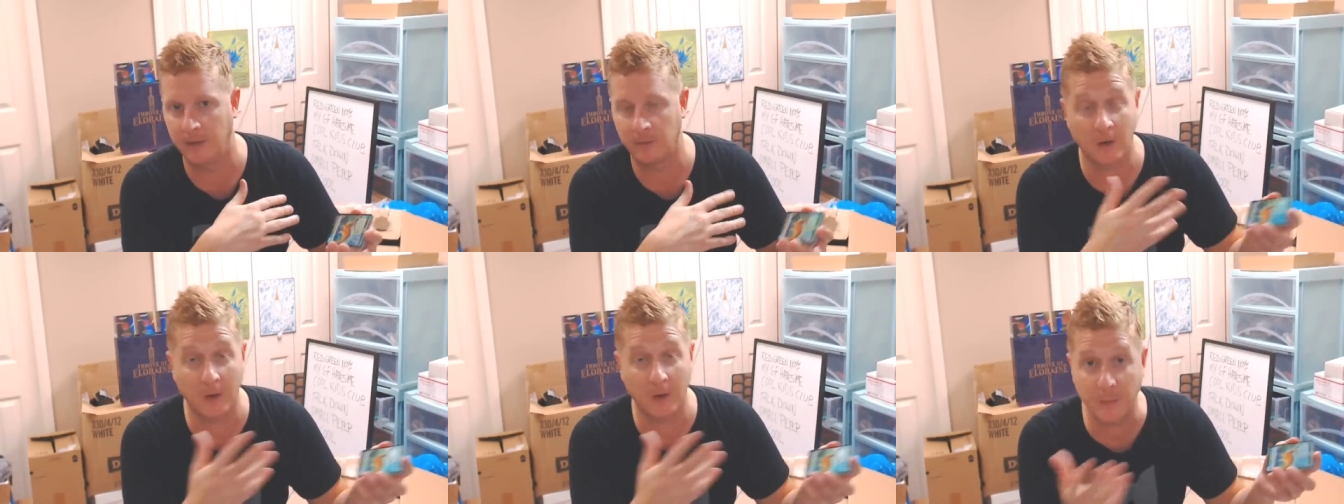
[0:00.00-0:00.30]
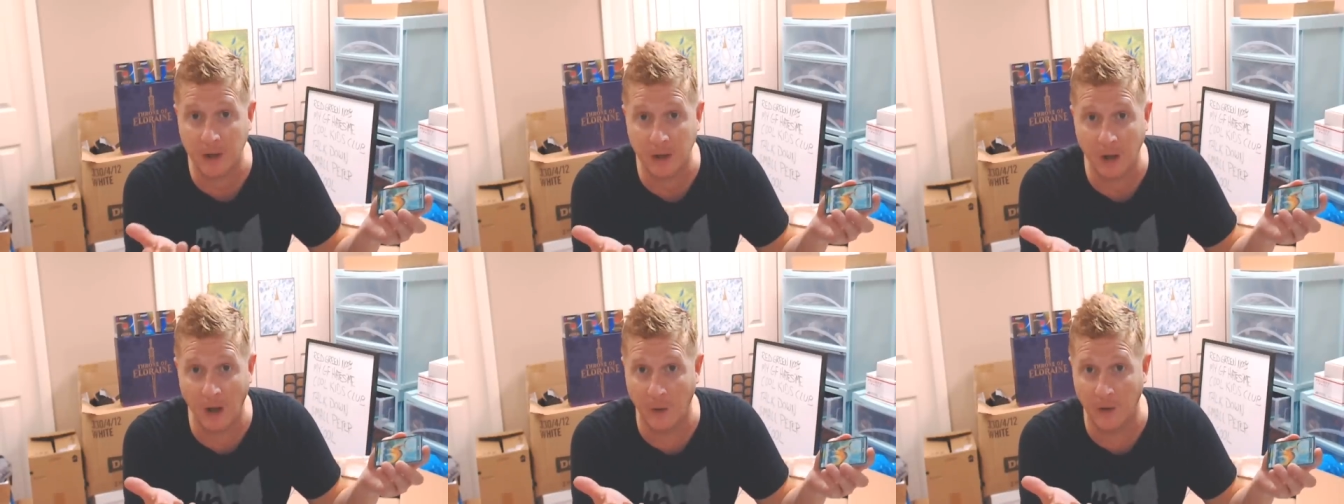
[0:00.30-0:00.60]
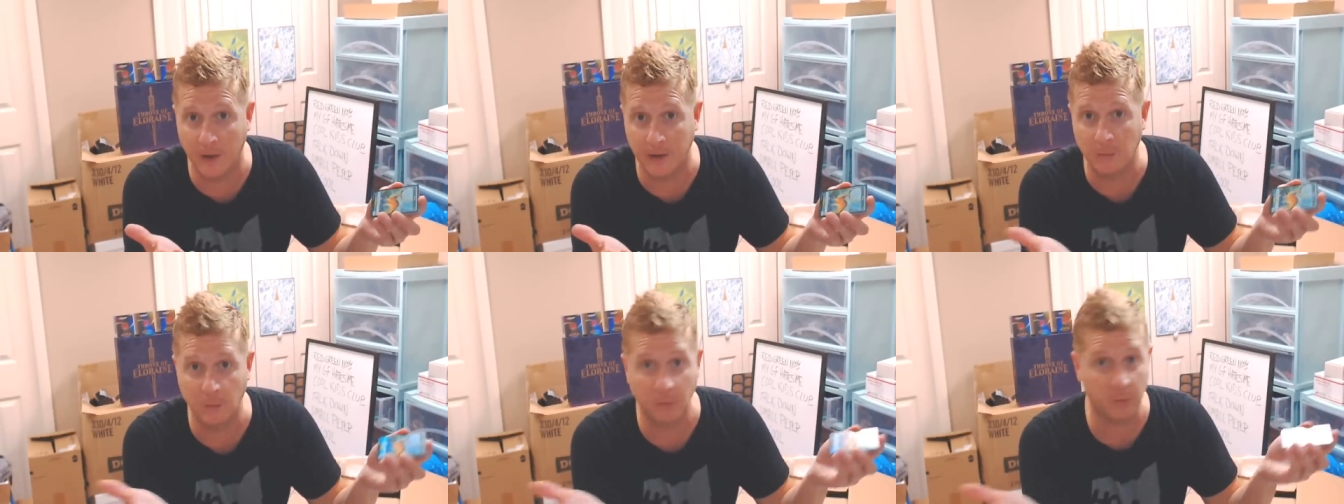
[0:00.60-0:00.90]
Where are we
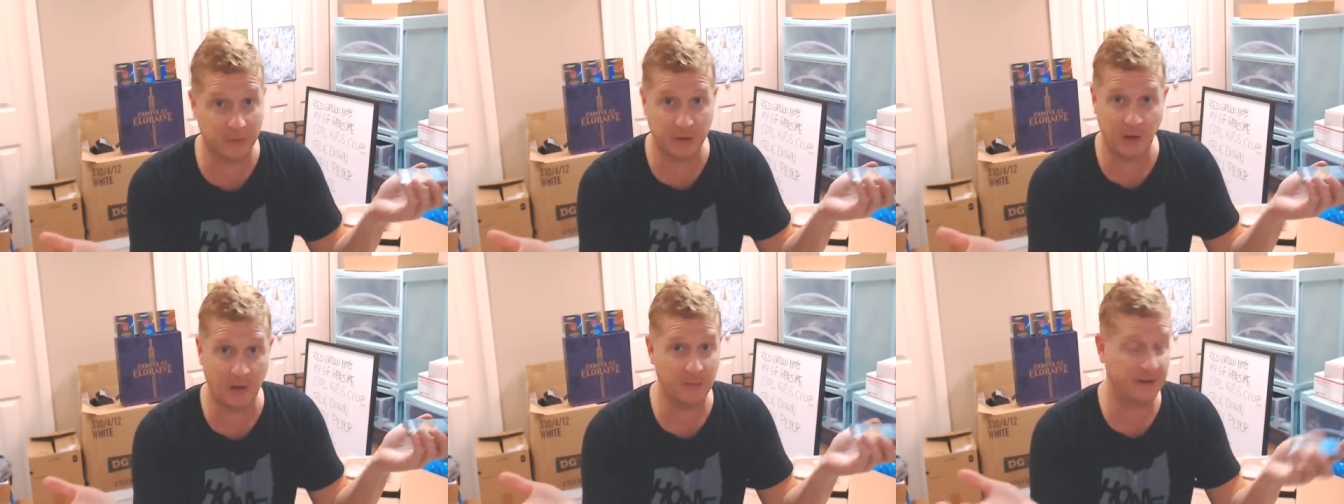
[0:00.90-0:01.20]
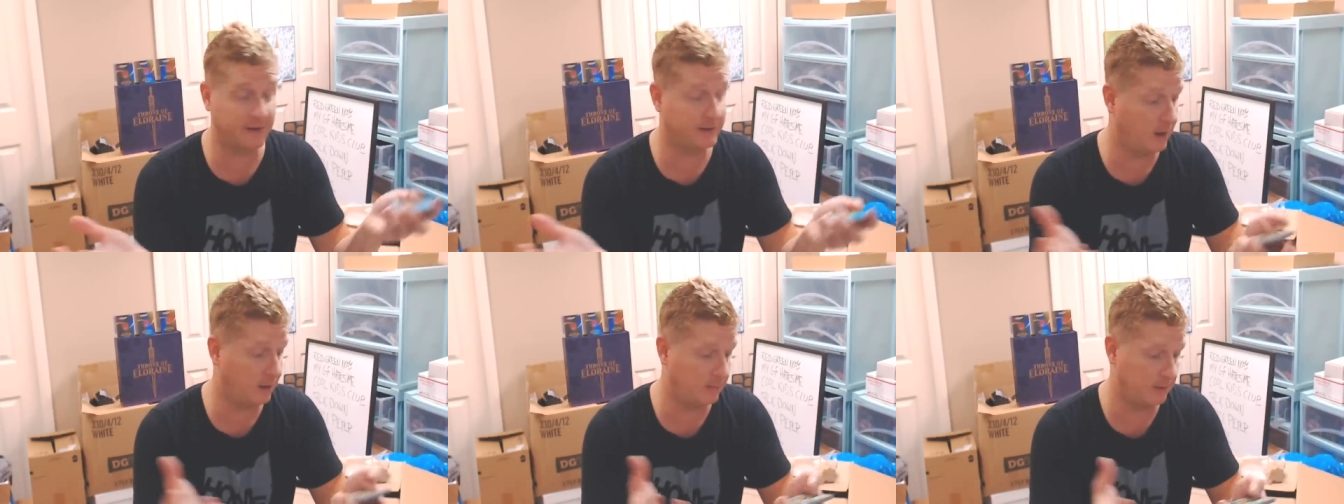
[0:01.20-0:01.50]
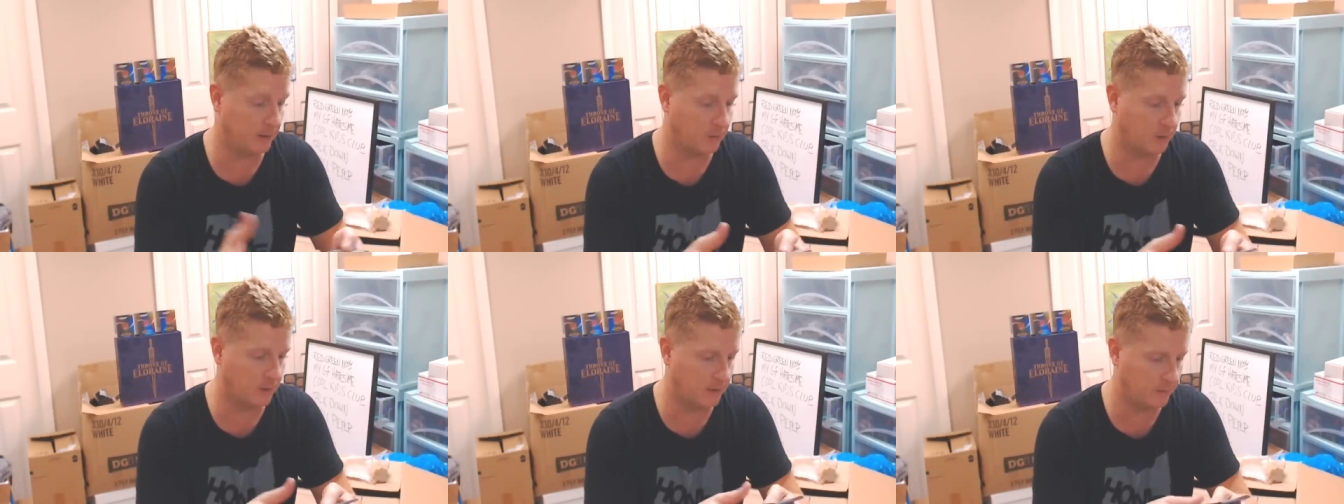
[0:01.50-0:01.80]
going? Someone tell me,
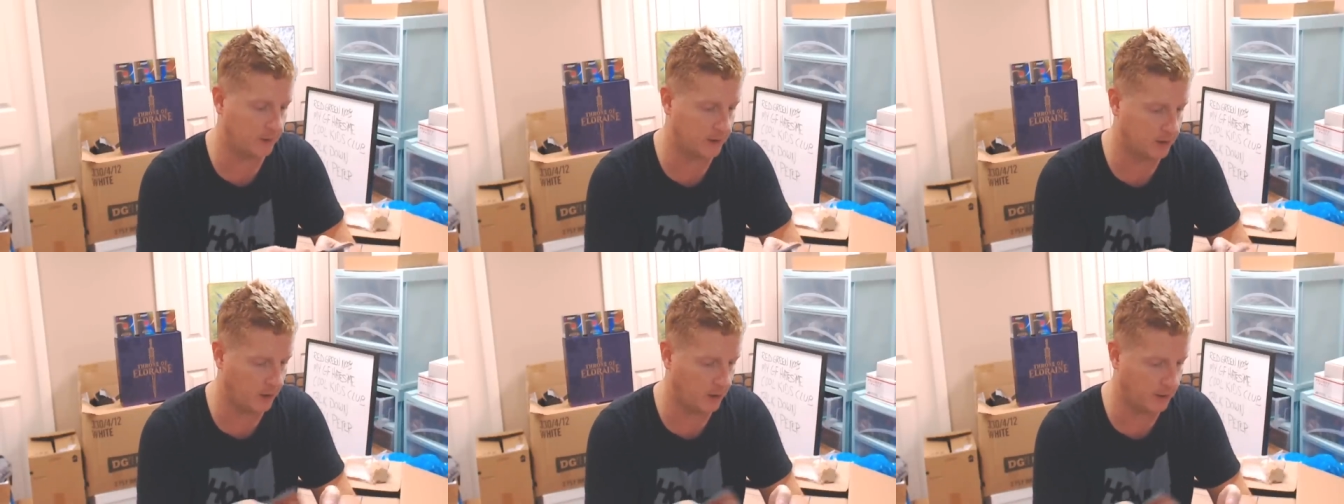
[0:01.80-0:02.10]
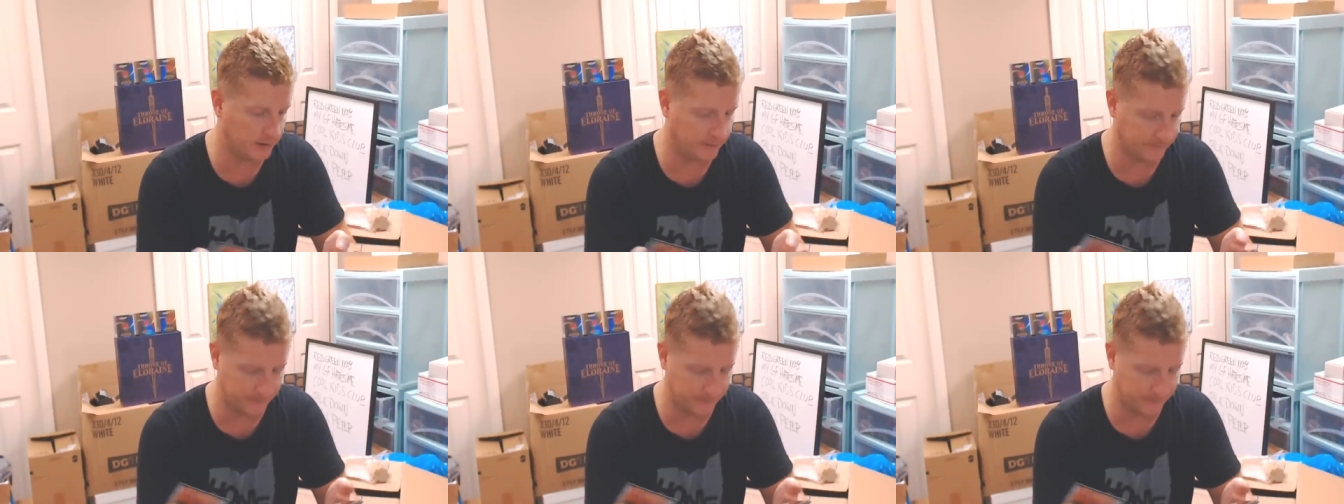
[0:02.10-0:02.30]
where are we going in